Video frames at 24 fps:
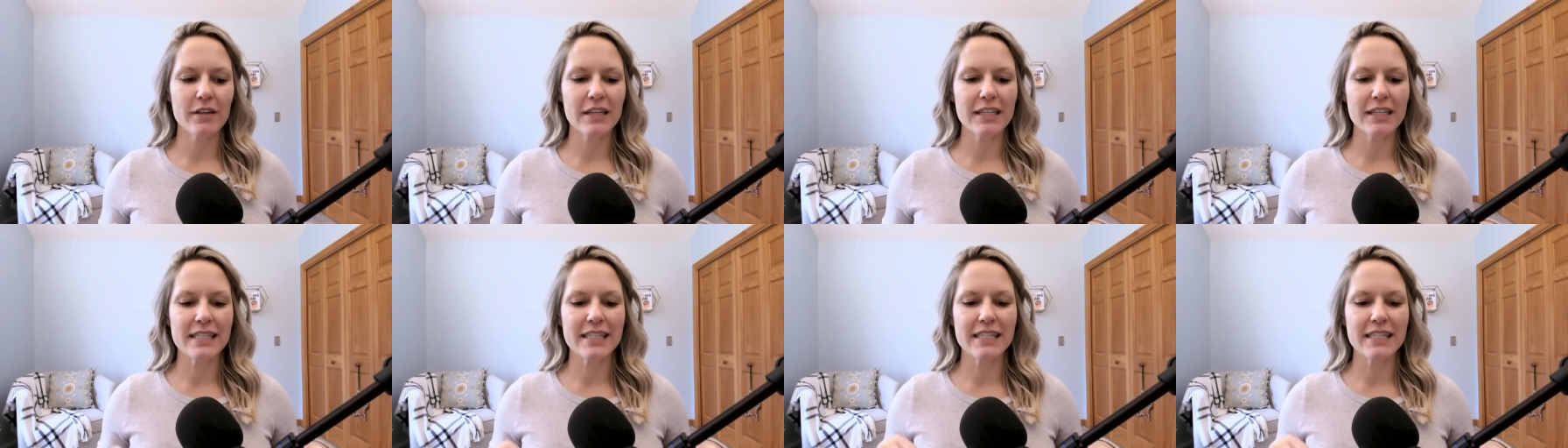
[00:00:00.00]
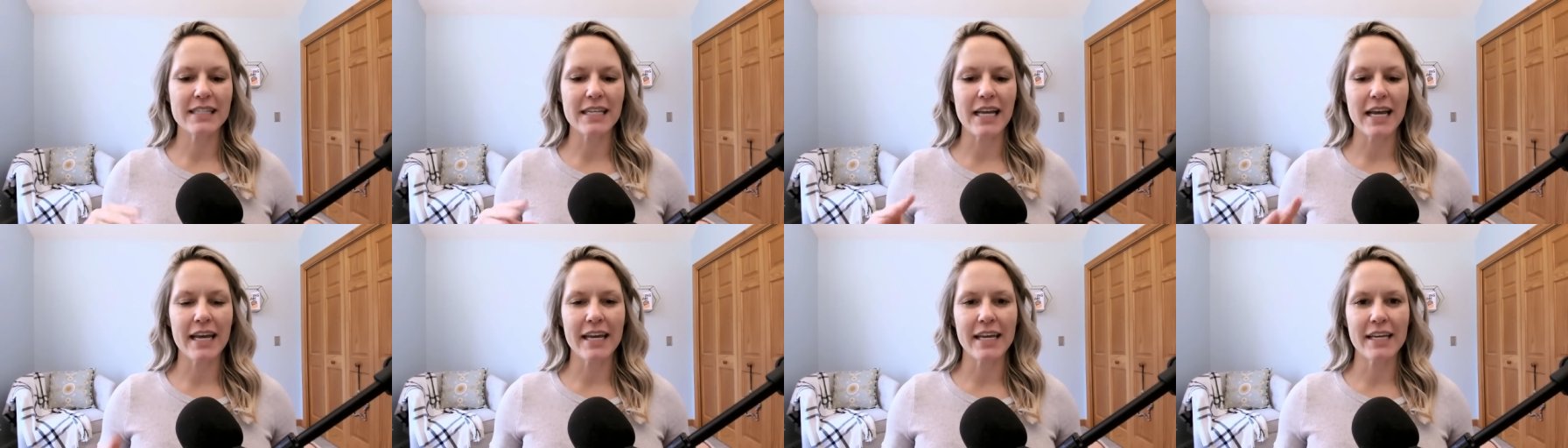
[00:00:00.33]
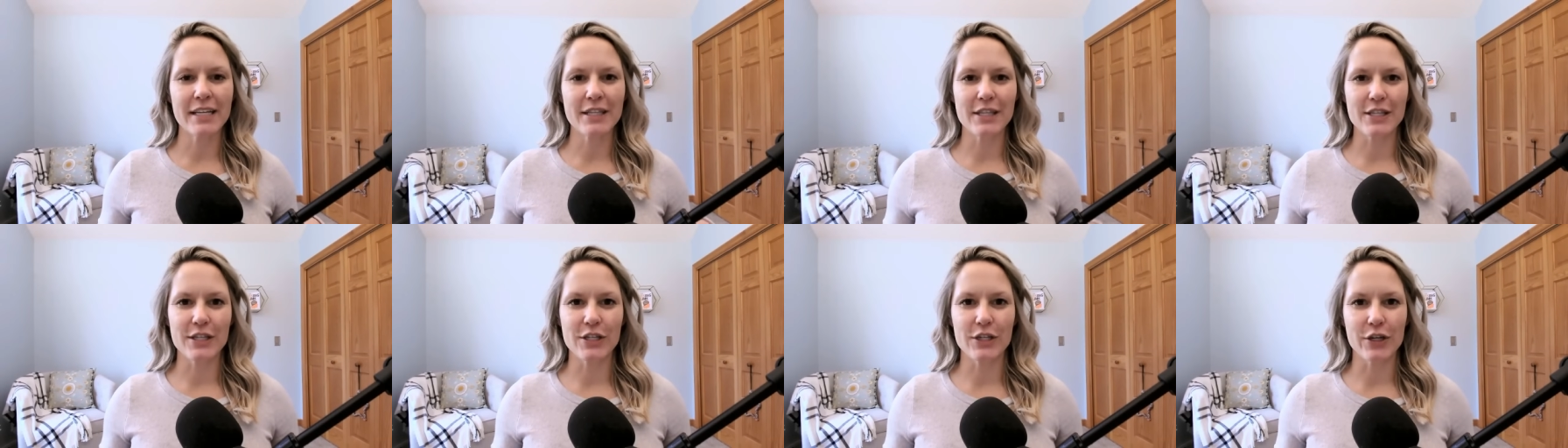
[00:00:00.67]

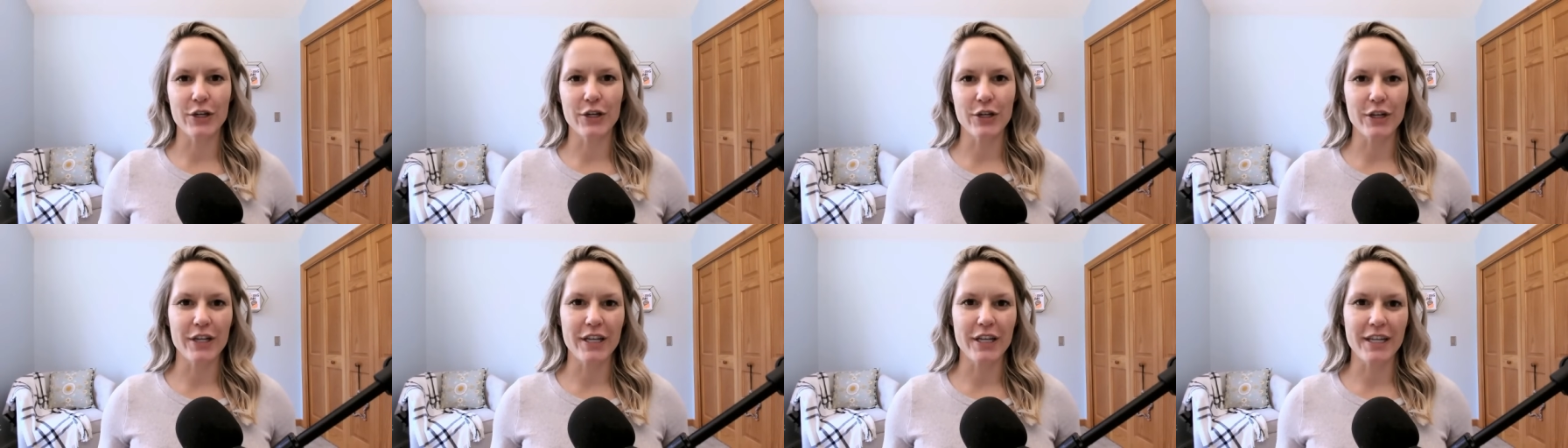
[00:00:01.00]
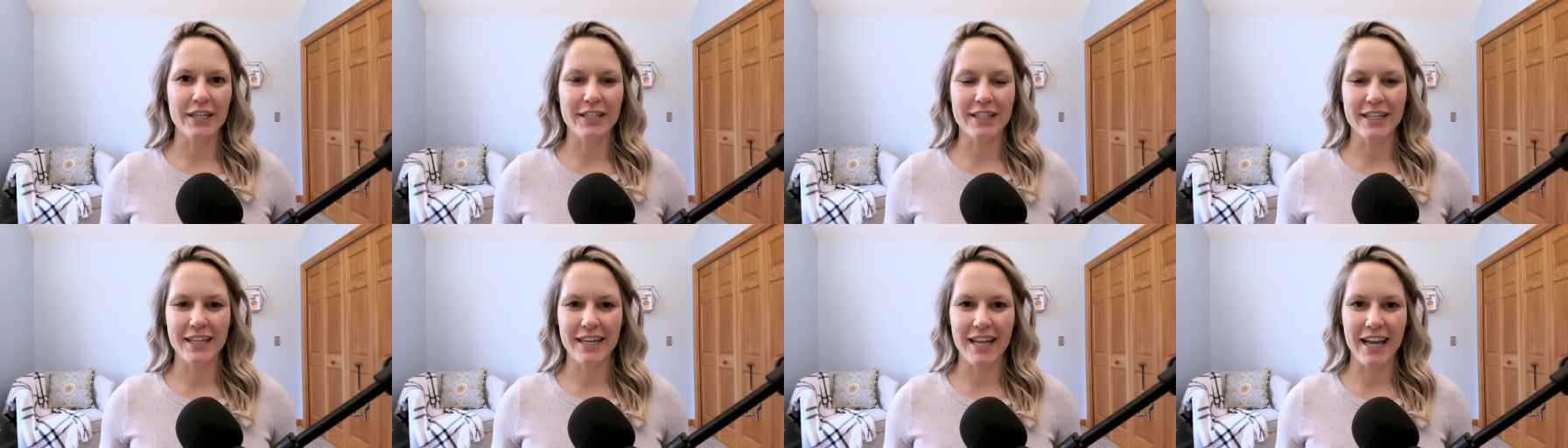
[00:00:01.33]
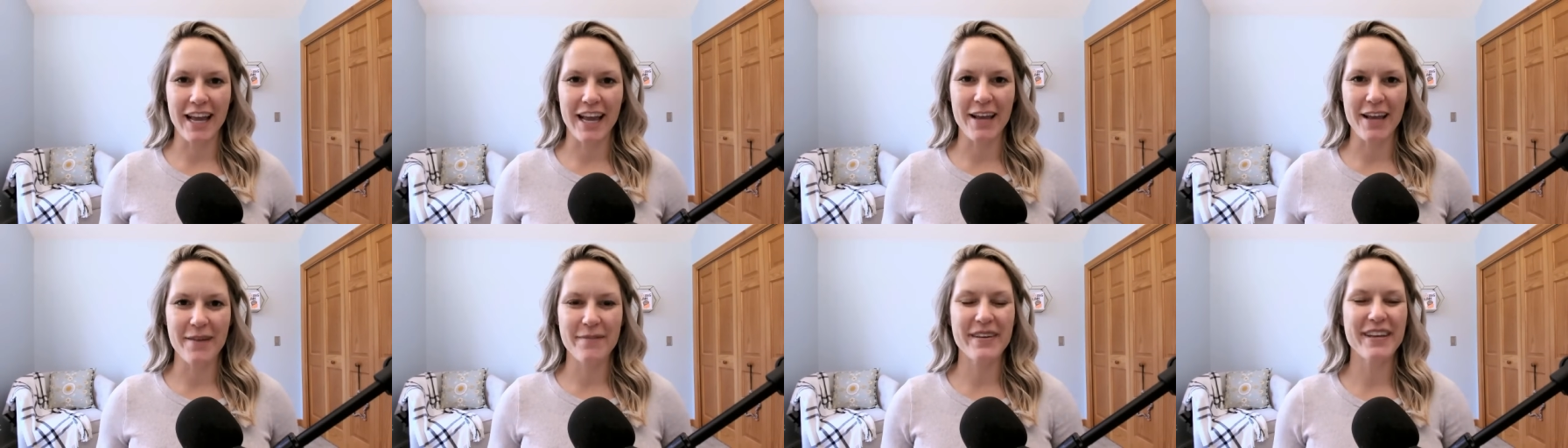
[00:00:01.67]
science nerdy
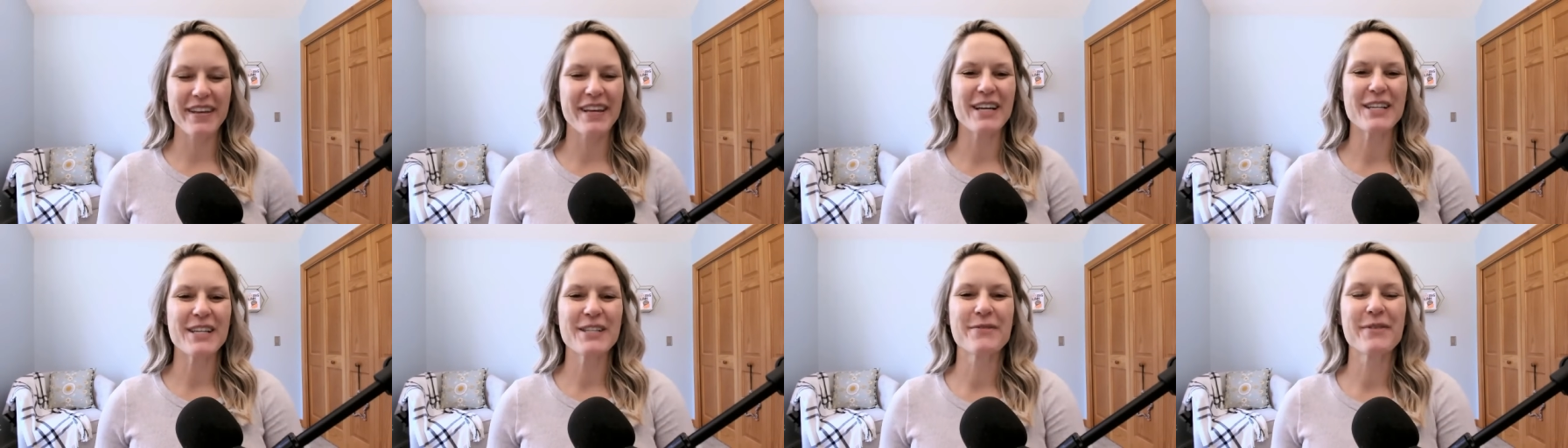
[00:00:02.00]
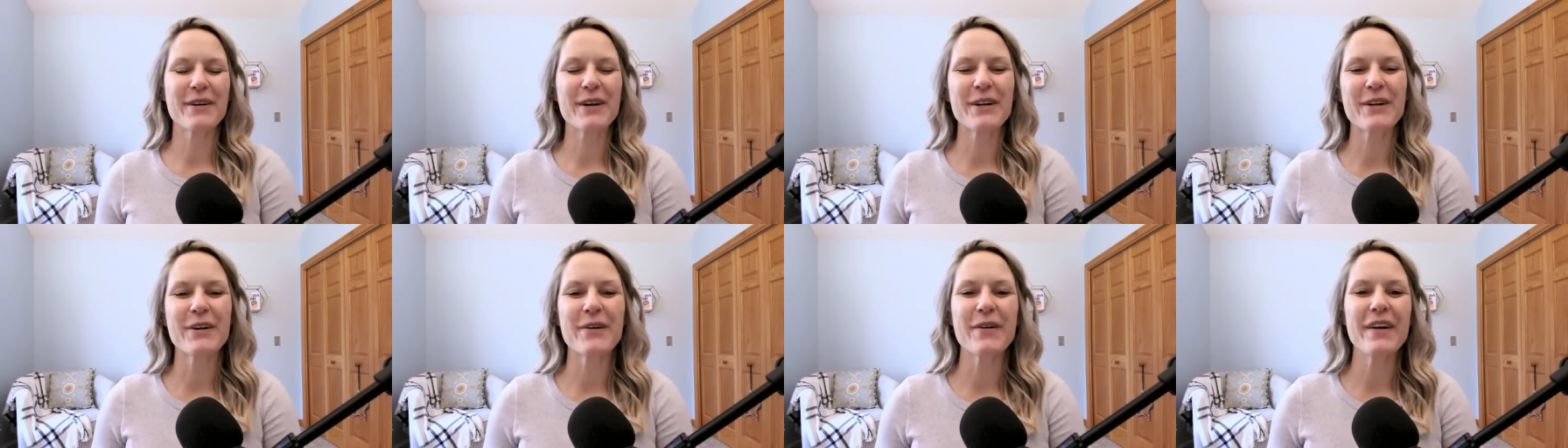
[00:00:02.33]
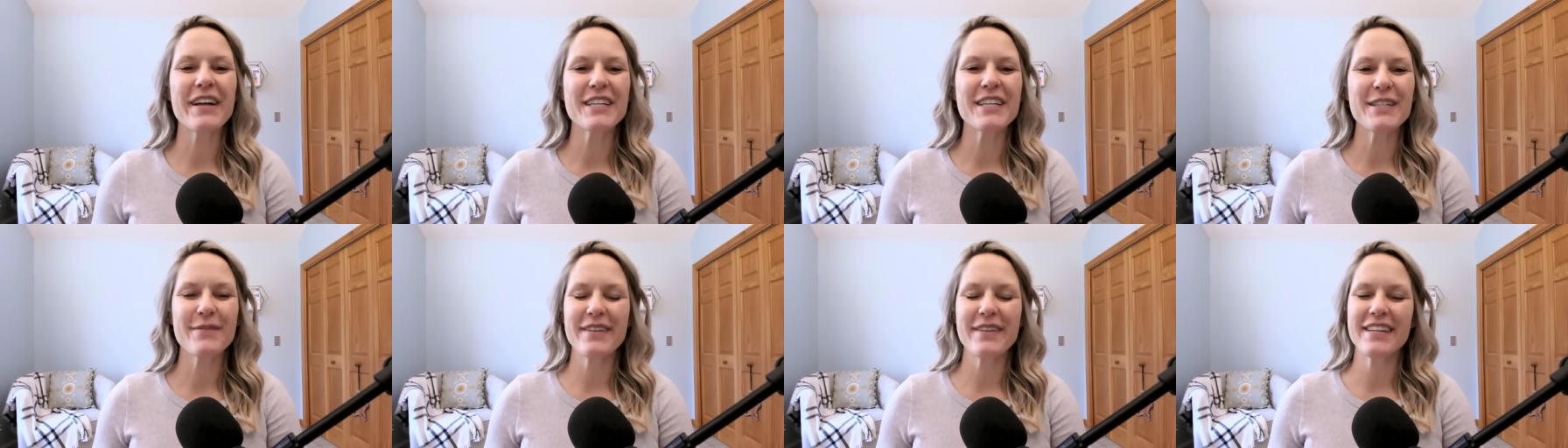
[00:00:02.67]
today because we're
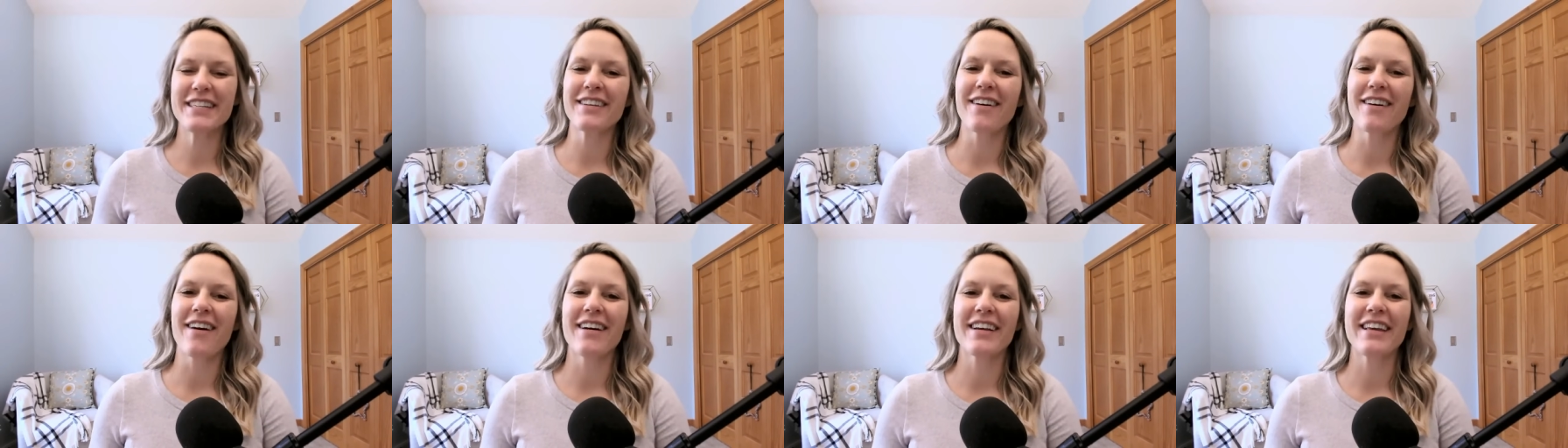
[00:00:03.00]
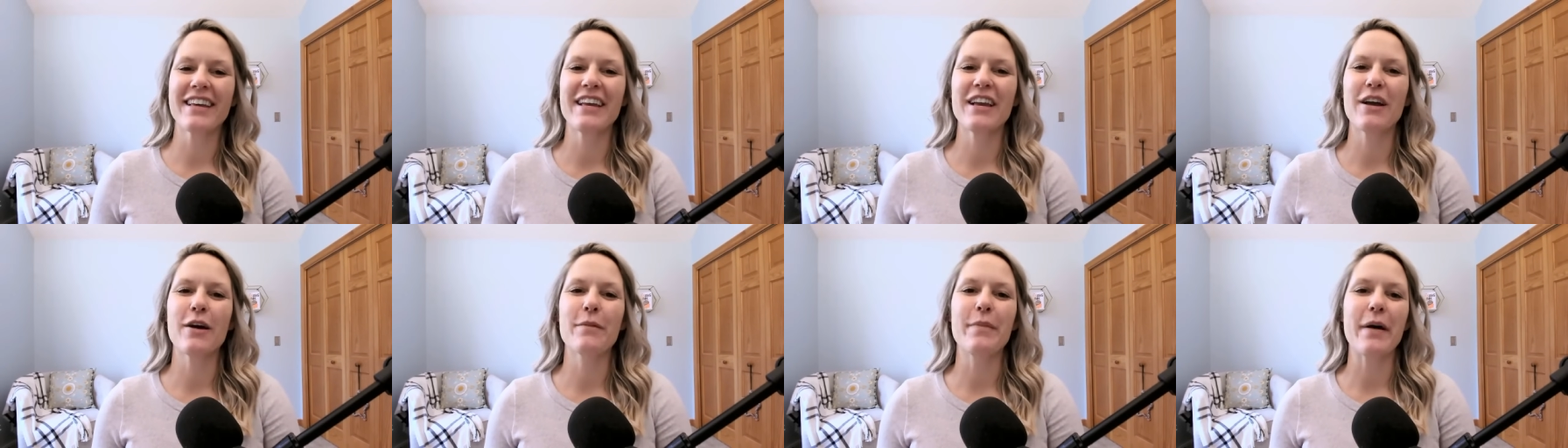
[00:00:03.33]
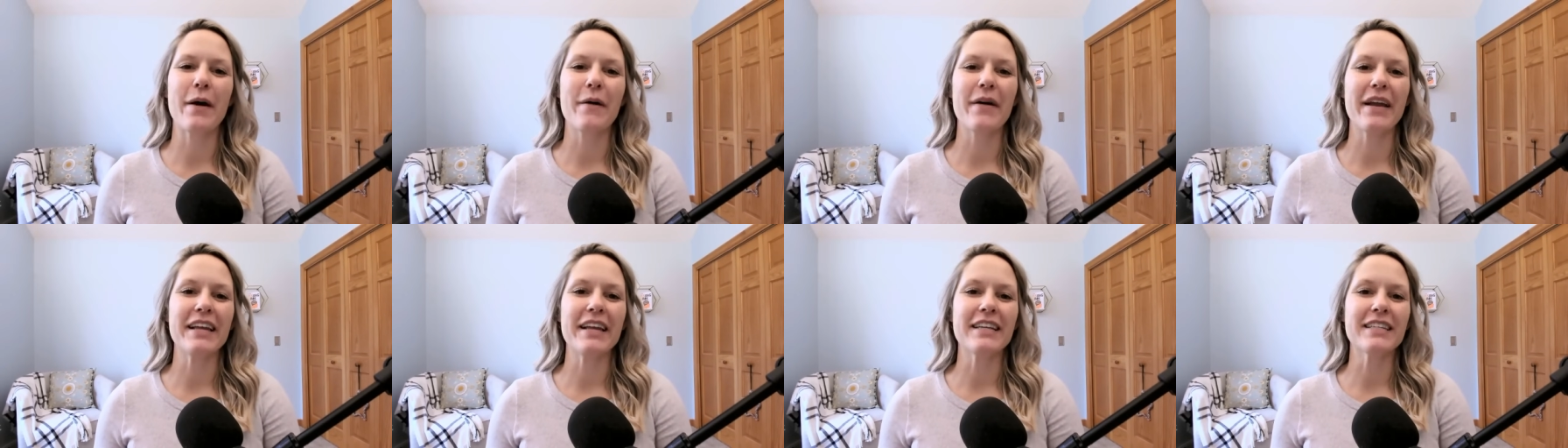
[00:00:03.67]
going to be talking
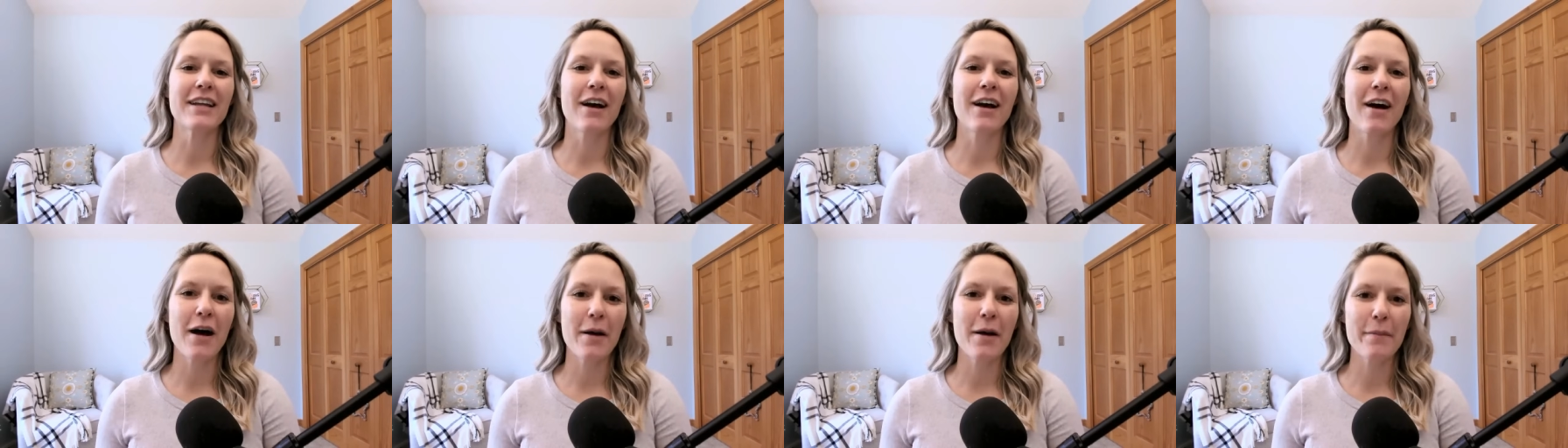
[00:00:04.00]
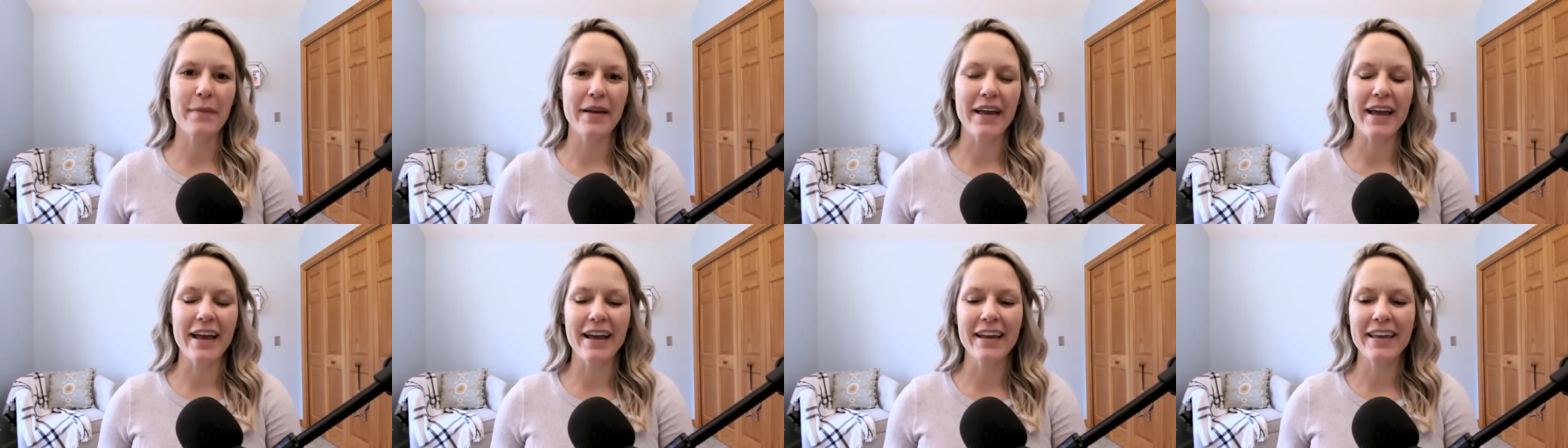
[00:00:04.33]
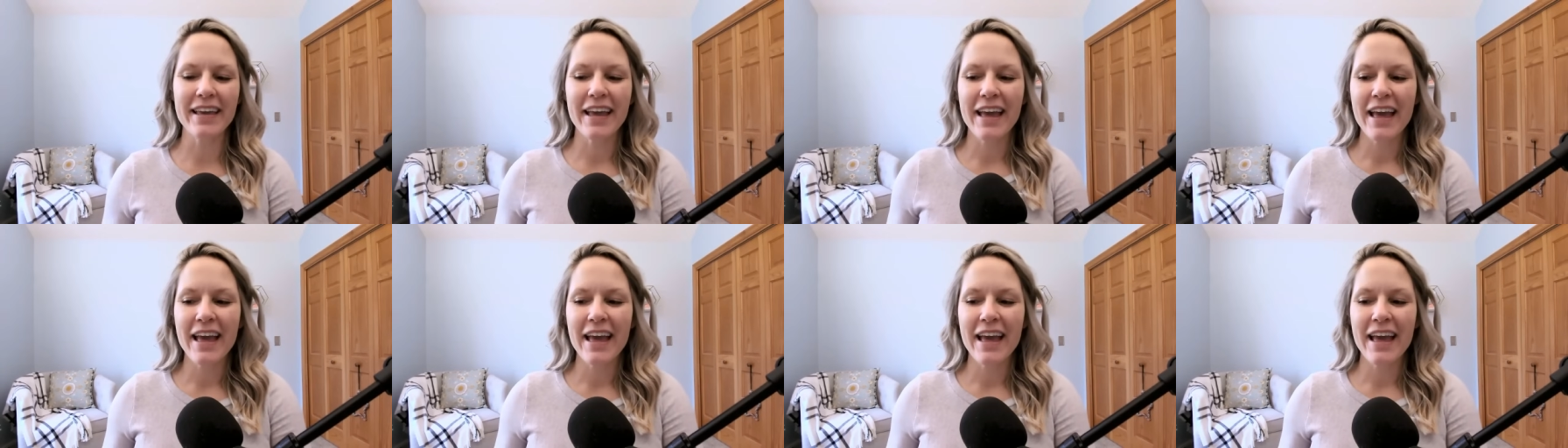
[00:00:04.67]
about a topic